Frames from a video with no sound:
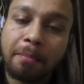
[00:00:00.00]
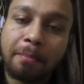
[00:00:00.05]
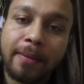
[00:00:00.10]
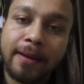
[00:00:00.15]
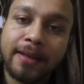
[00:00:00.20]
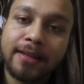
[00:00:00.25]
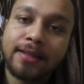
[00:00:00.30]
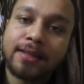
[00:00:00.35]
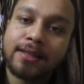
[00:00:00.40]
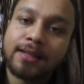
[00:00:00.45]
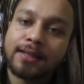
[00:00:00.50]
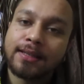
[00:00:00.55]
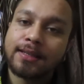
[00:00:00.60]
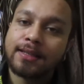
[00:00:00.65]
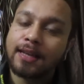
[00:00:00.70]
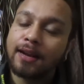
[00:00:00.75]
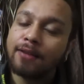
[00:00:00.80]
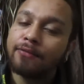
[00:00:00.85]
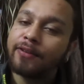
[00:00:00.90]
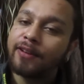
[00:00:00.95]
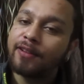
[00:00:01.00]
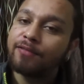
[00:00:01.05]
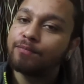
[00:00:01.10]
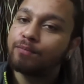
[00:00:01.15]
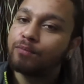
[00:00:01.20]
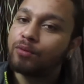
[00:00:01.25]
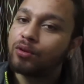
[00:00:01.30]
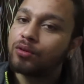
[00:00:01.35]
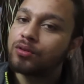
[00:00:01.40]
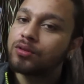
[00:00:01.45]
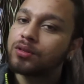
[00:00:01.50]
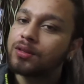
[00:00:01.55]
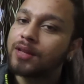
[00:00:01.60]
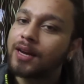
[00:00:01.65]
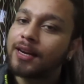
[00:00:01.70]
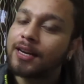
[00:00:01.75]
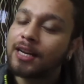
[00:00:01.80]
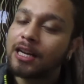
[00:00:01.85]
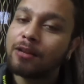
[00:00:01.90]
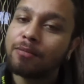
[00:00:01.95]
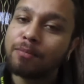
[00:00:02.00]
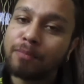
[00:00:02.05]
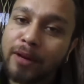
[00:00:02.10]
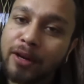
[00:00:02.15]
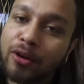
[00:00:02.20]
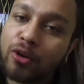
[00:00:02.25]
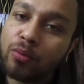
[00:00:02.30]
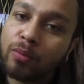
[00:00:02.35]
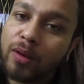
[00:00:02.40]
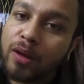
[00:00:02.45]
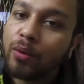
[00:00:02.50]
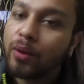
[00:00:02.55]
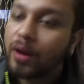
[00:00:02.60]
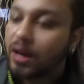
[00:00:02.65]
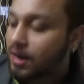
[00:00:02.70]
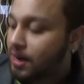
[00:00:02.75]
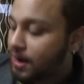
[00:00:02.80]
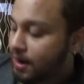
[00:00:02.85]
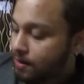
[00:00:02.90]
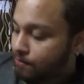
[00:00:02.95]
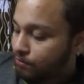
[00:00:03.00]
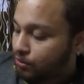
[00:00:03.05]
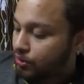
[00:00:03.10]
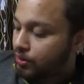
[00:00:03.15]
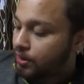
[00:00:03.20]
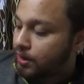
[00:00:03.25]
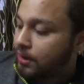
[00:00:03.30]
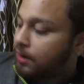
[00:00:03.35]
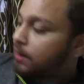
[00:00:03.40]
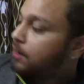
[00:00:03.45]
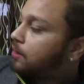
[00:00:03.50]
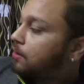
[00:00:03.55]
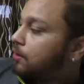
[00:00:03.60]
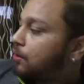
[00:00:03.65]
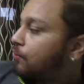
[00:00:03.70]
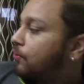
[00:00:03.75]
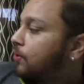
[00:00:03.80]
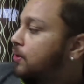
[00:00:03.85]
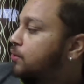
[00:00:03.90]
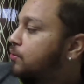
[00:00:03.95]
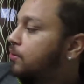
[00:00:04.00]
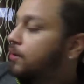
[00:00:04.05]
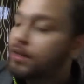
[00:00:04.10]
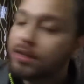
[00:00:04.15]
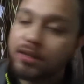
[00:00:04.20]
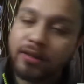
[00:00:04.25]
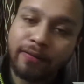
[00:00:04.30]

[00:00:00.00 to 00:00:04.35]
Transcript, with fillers: best self-help books that helped me to be where i am today the first one is the